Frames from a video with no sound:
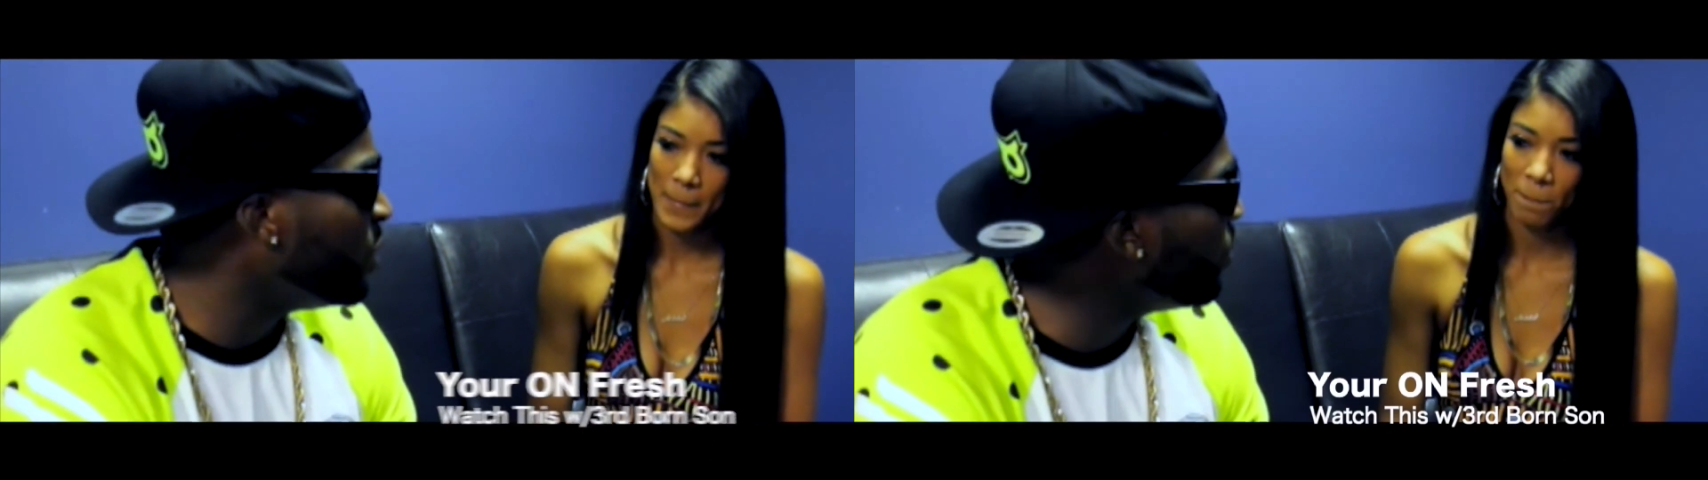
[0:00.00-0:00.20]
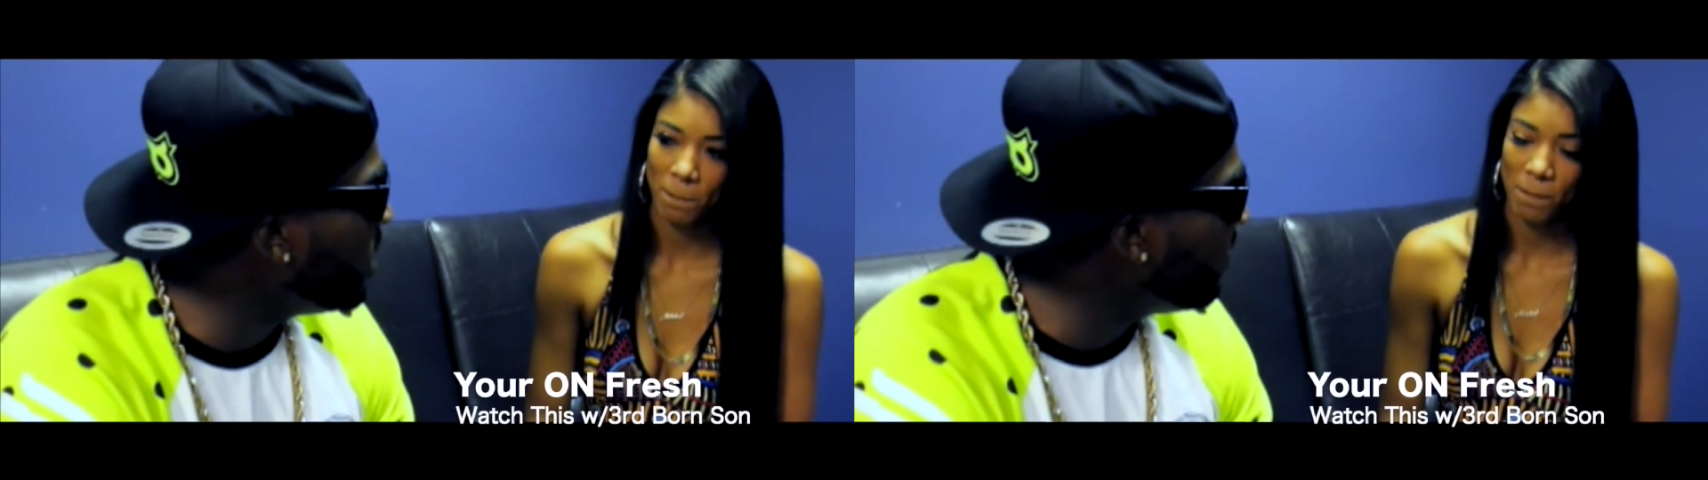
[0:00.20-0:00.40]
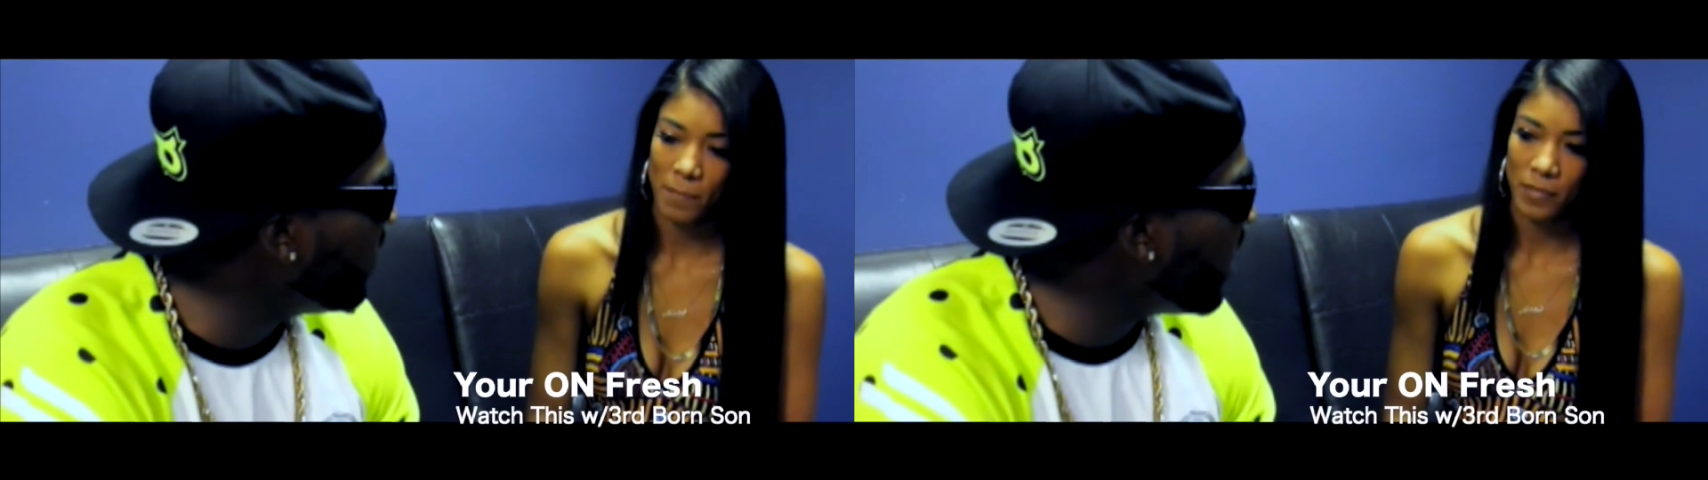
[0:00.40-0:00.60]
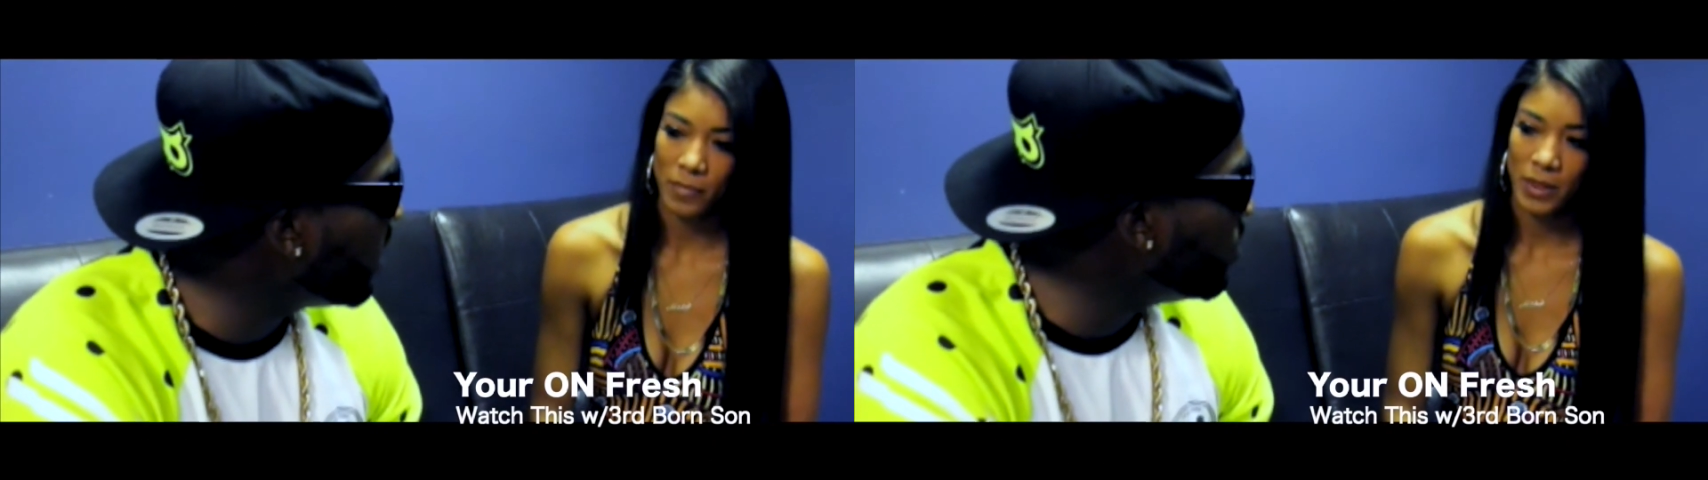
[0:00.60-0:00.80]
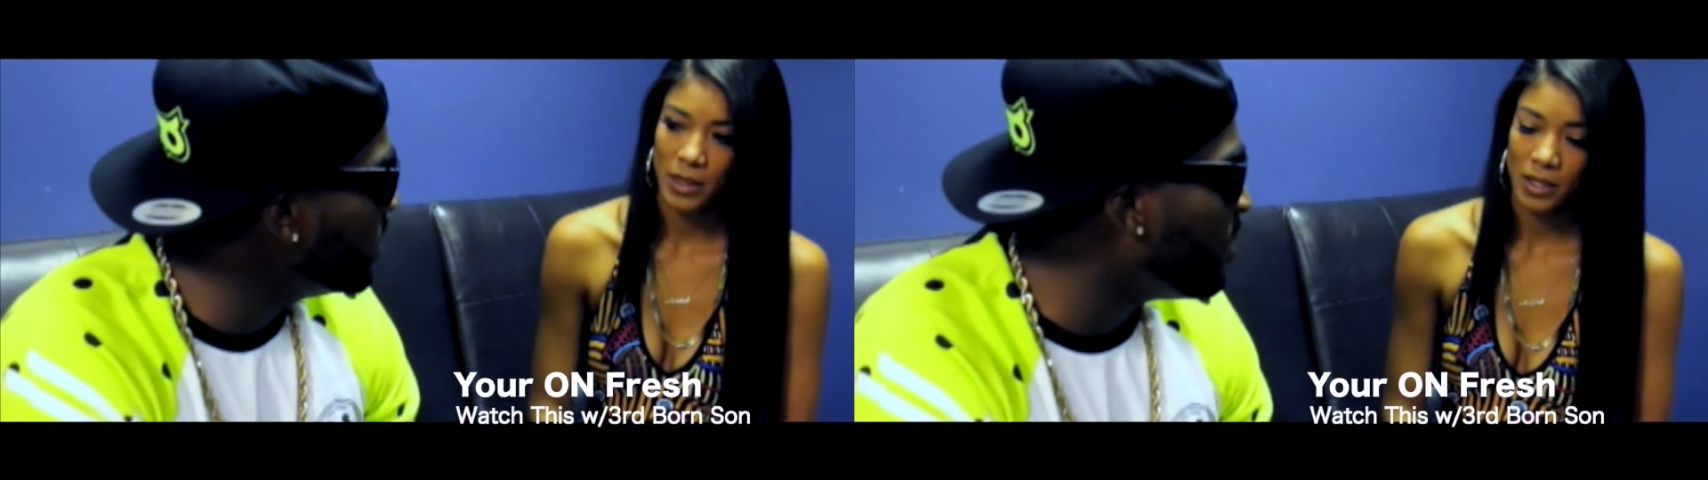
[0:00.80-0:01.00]
you really feel
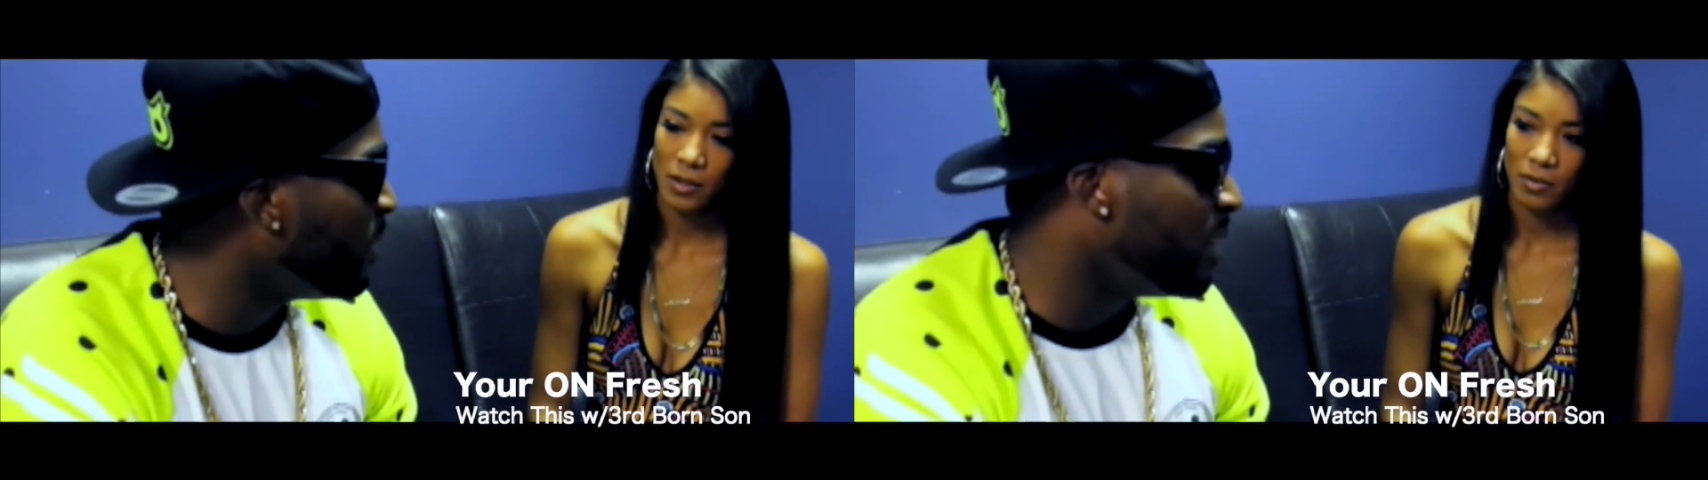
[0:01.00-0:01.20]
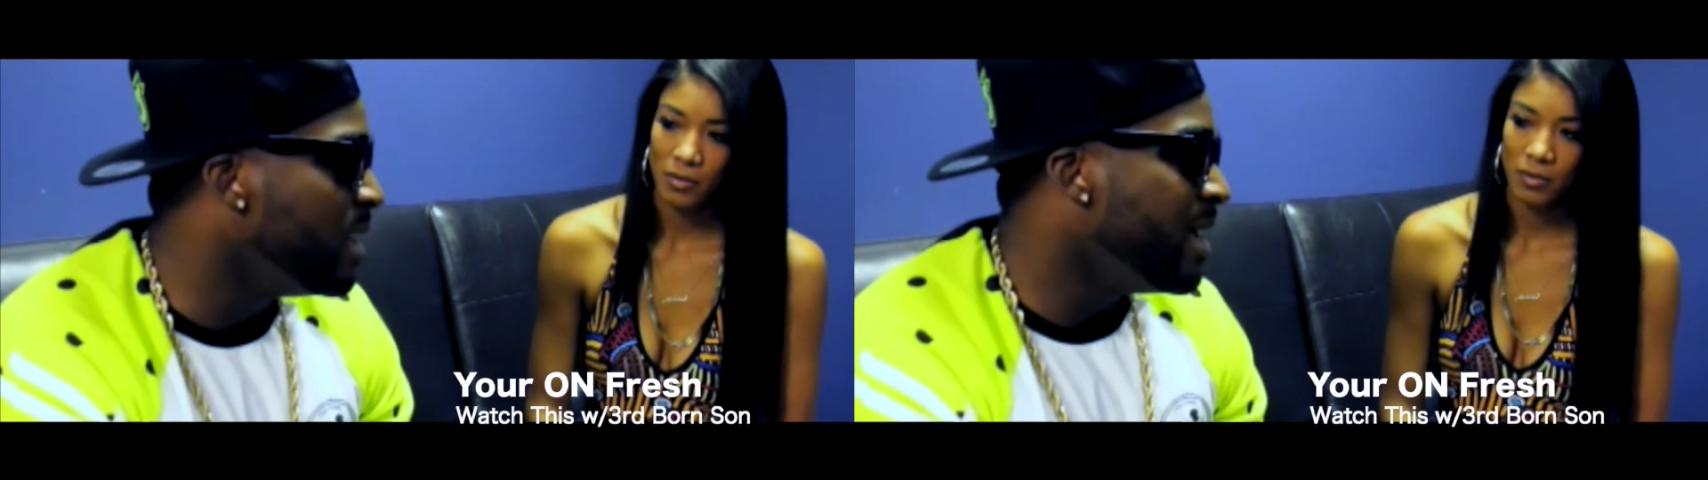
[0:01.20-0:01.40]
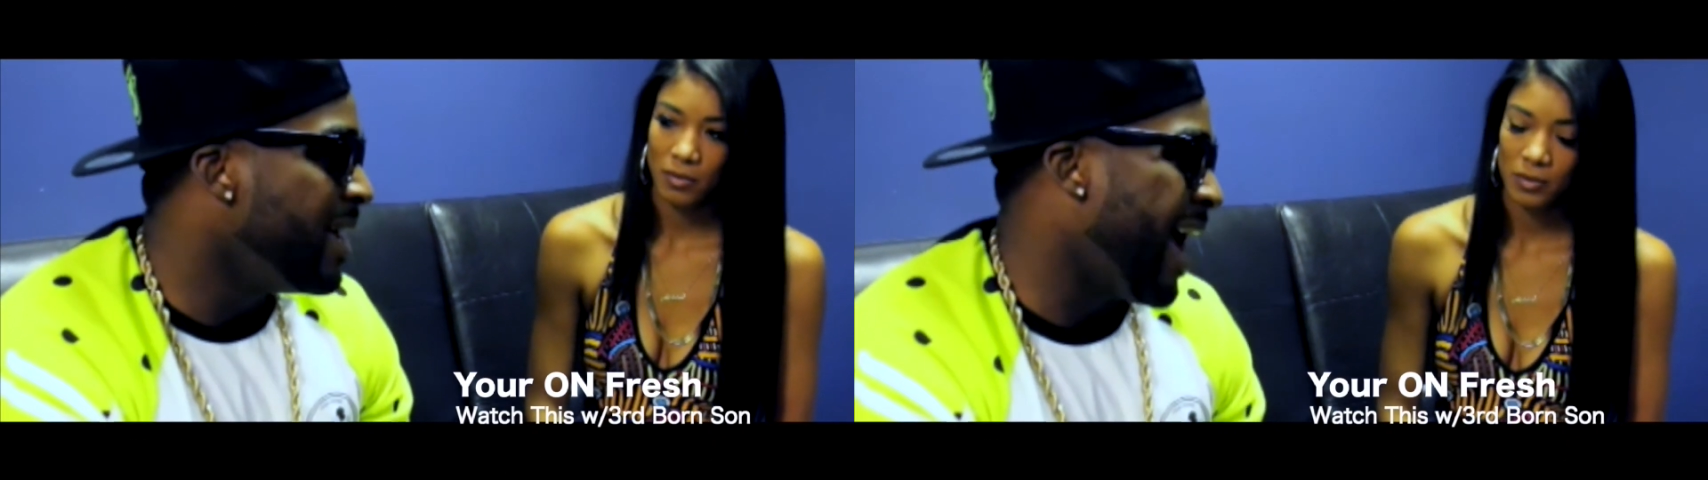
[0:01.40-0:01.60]
like you was able to